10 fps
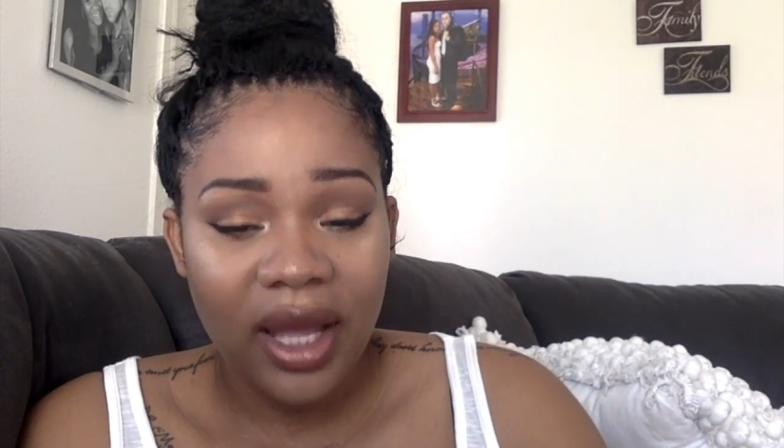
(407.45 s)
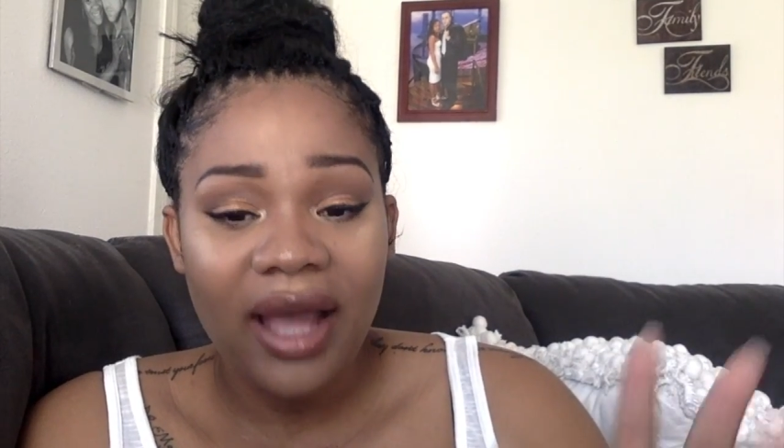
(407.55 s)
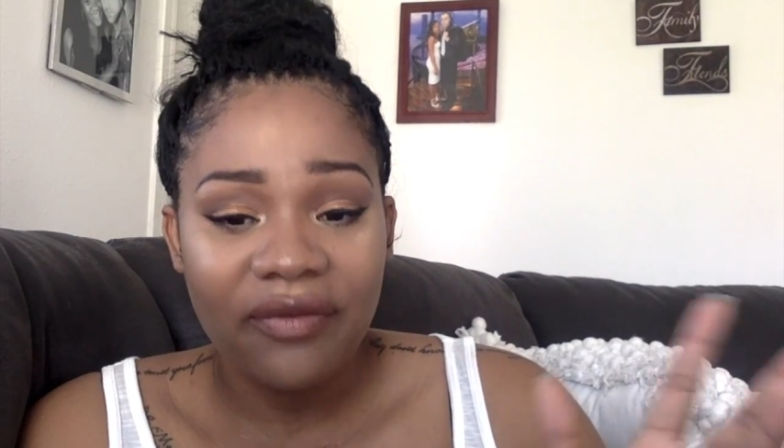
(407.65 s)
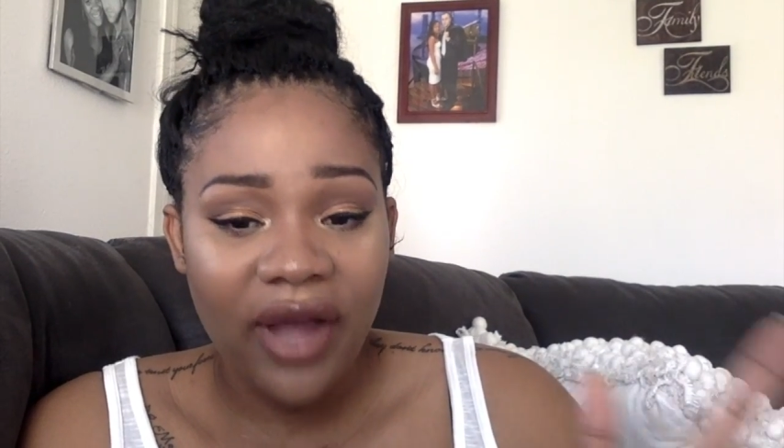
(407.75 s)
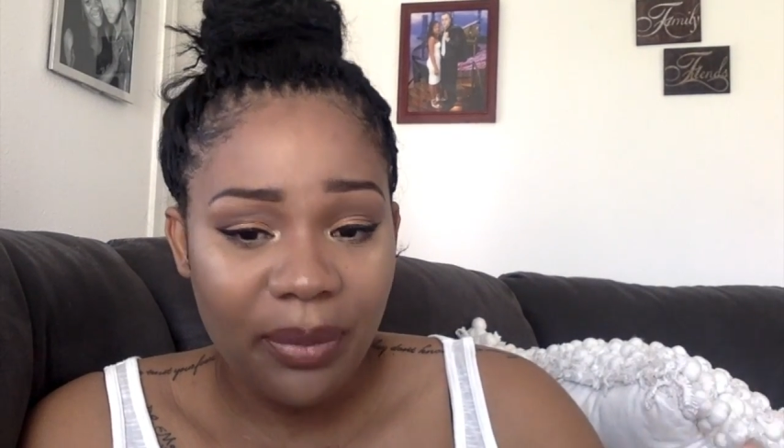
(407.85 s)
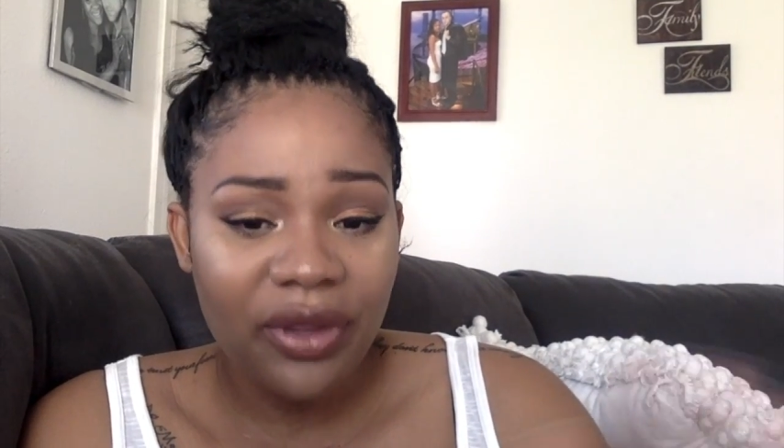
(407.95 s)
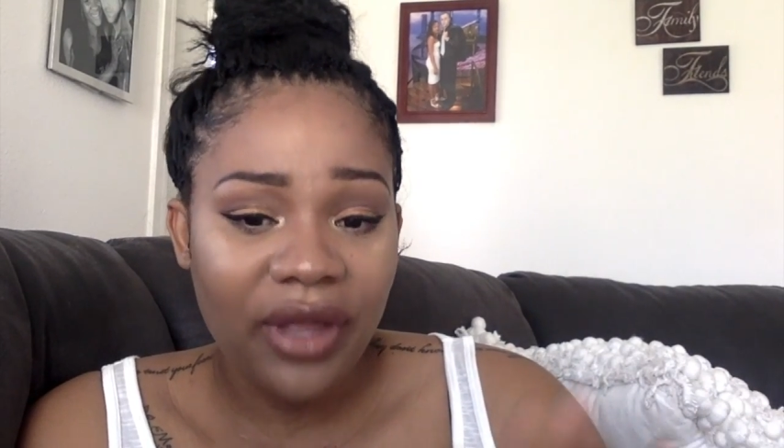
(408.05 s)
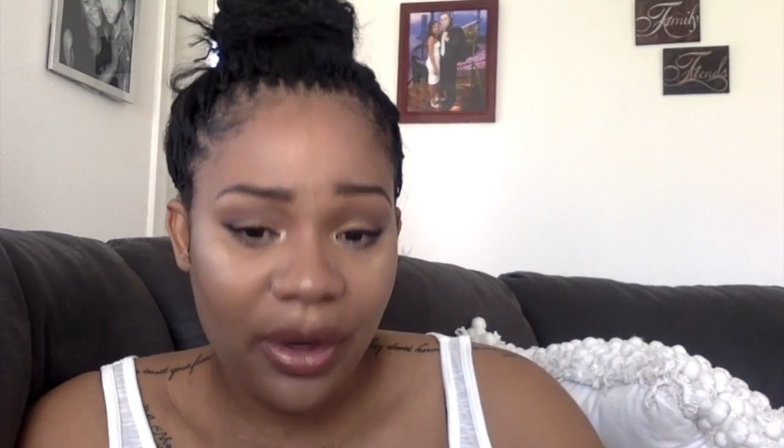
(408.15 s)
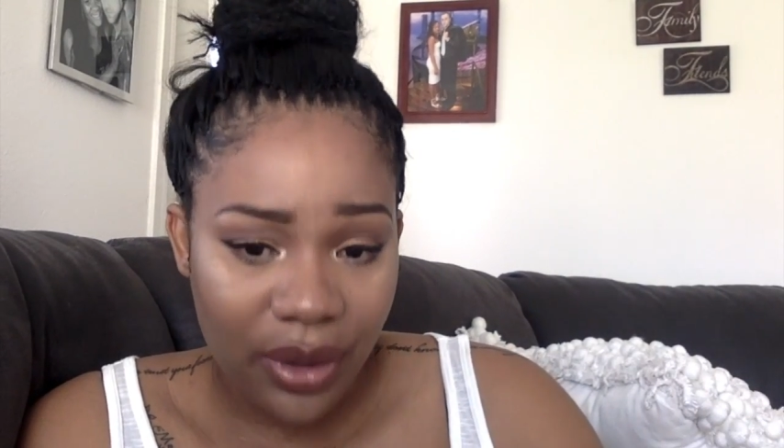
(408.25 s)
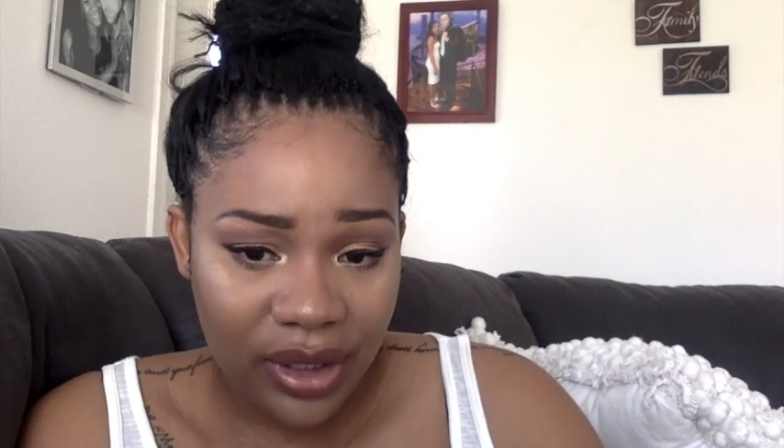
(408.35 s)
I have
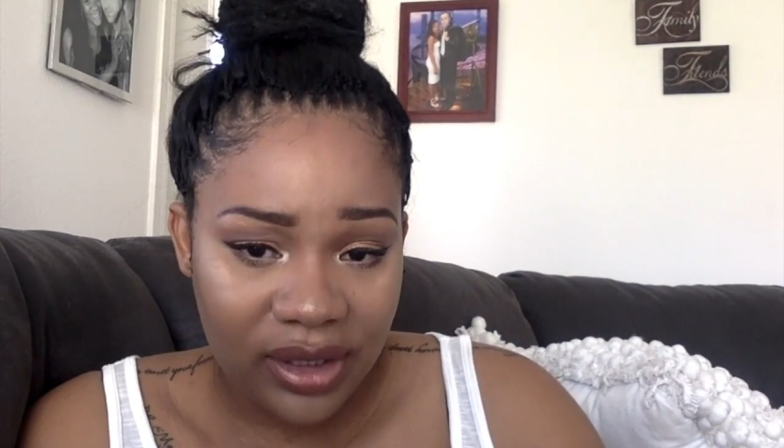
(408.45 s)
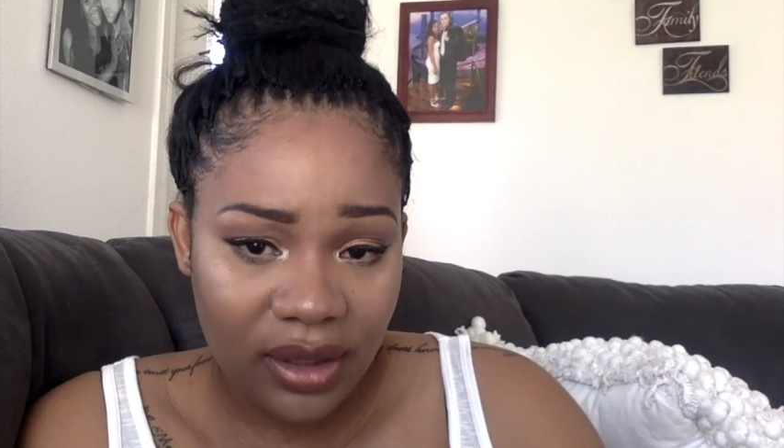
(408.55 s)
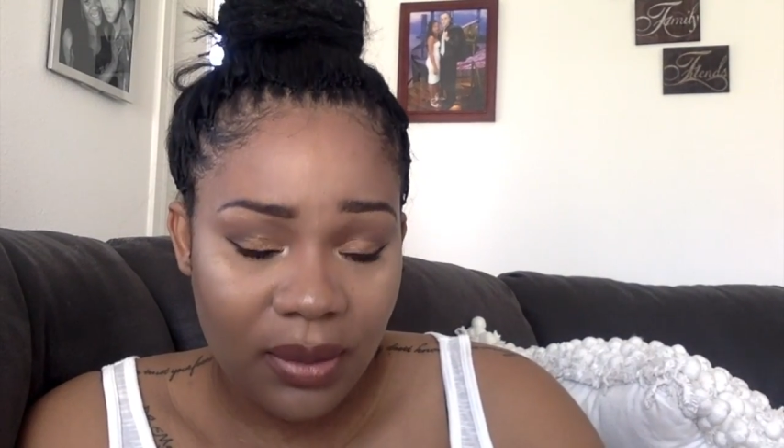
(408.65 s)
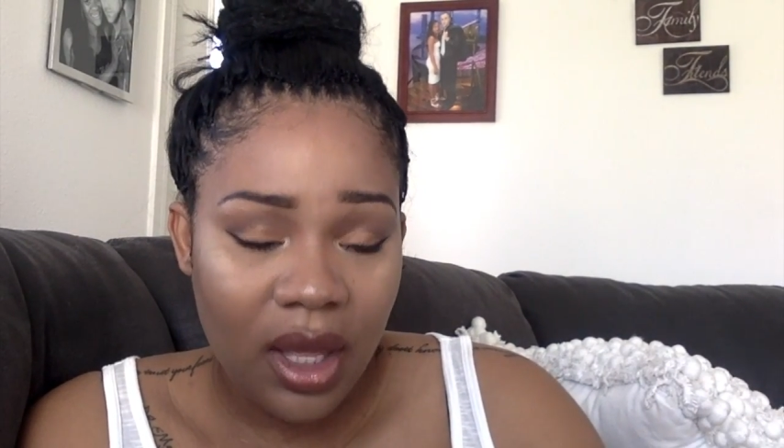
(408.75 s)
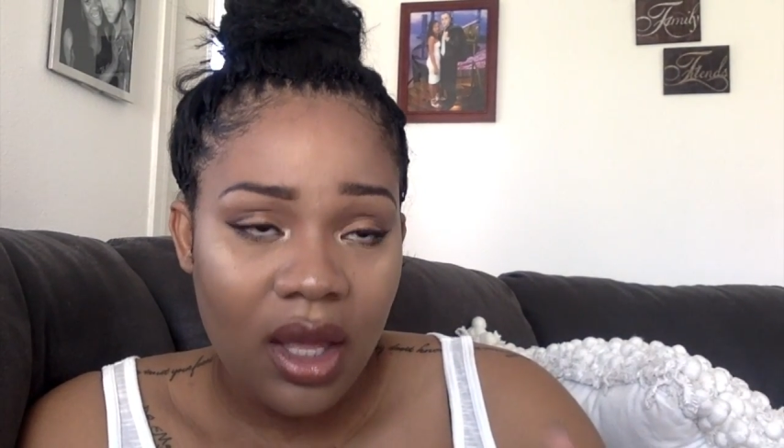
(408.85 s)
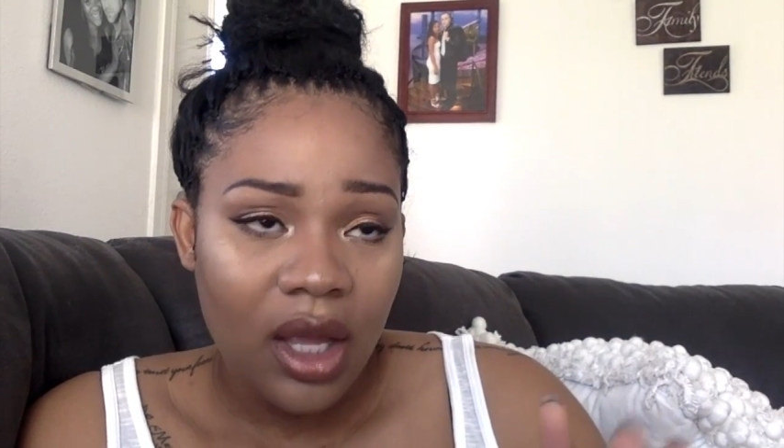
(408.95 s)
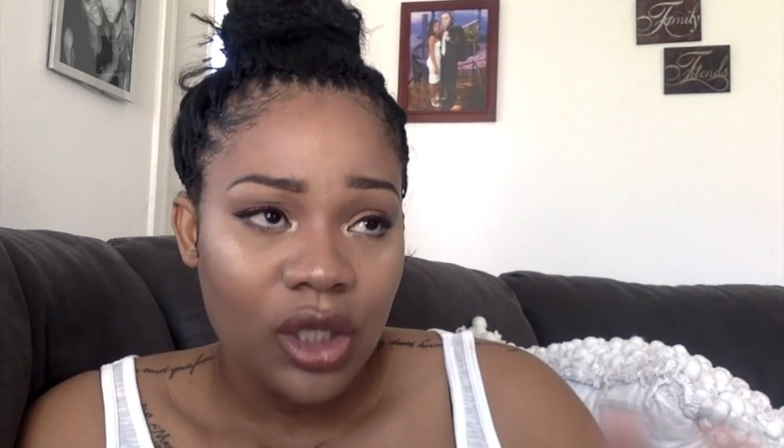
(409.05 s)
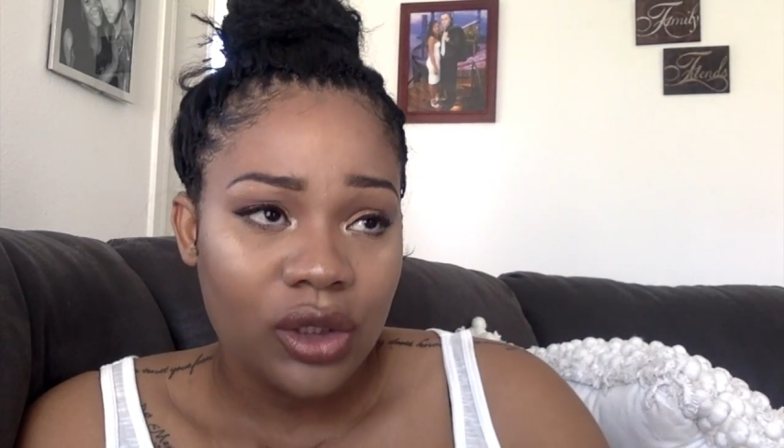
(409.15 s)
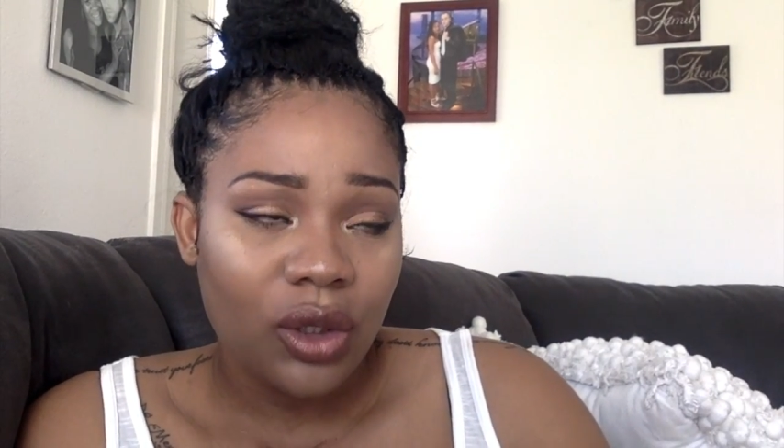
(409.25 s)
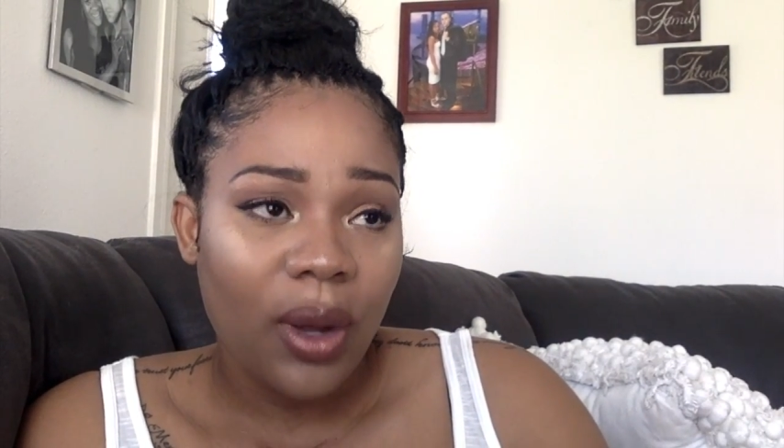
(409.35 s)
hypothyroidism,
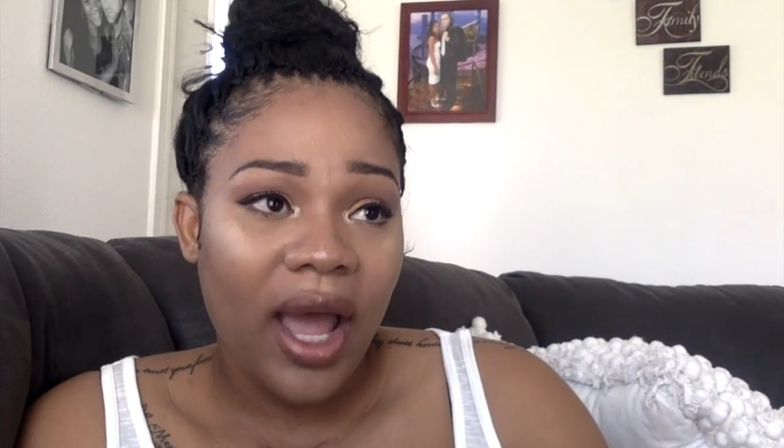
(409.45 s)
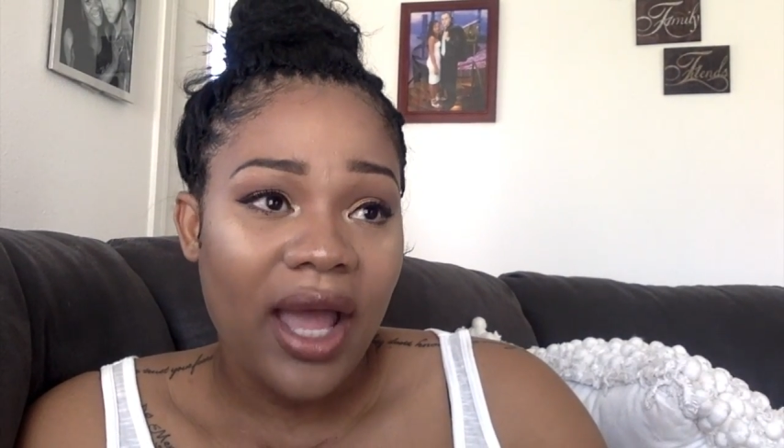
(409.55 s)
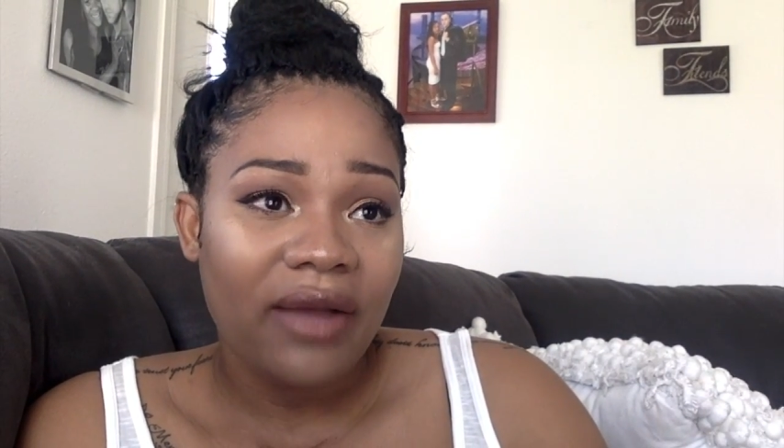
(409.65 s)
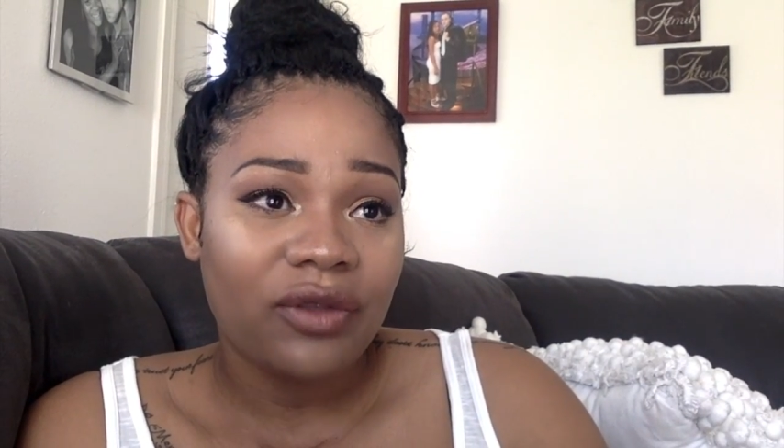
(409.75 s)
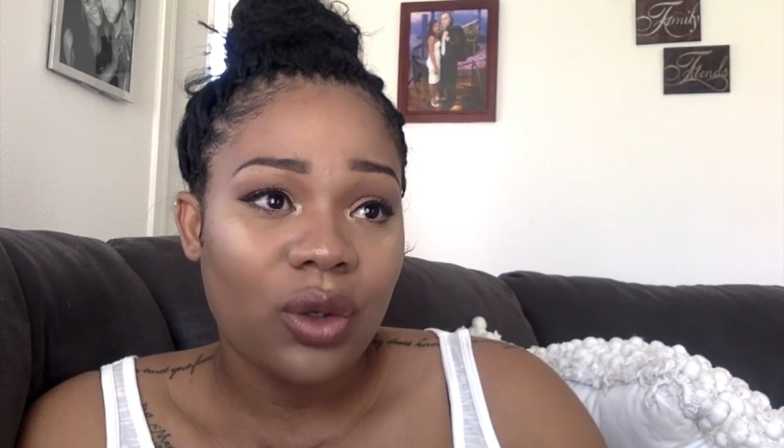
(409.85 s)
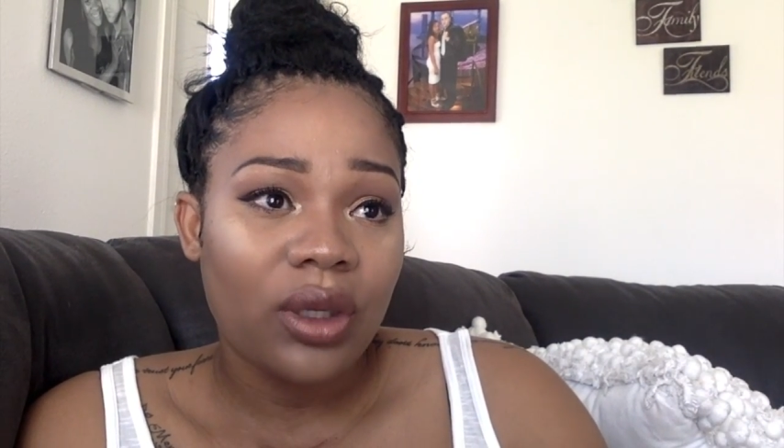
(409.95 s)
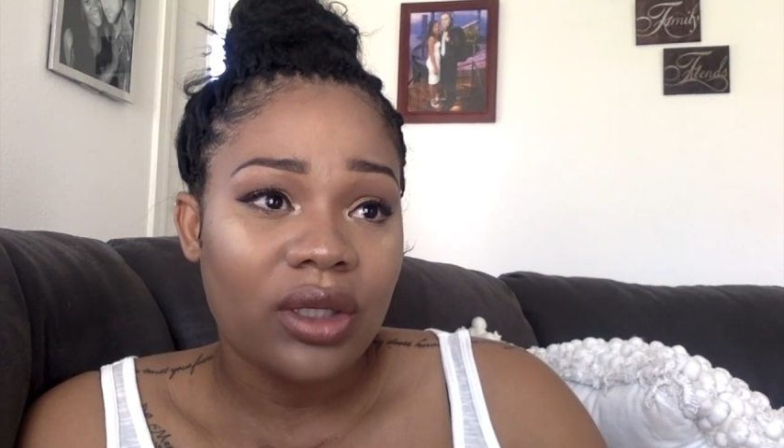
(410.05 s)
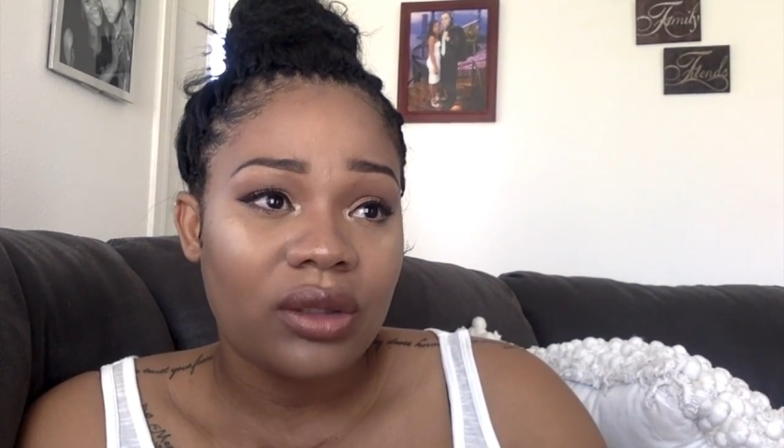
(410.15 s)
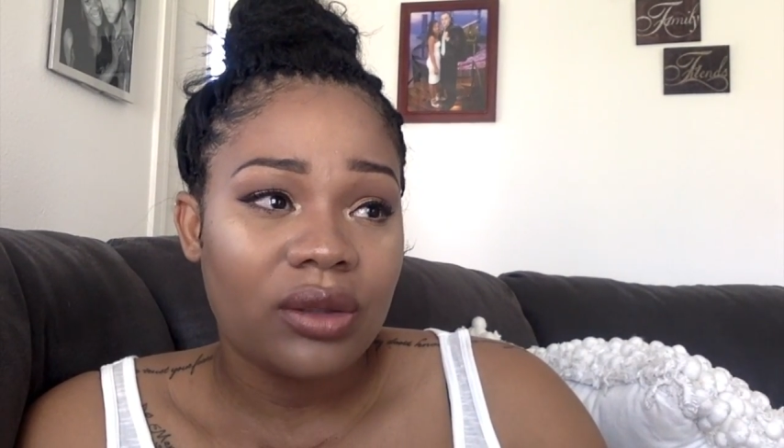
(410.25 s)
so I have no,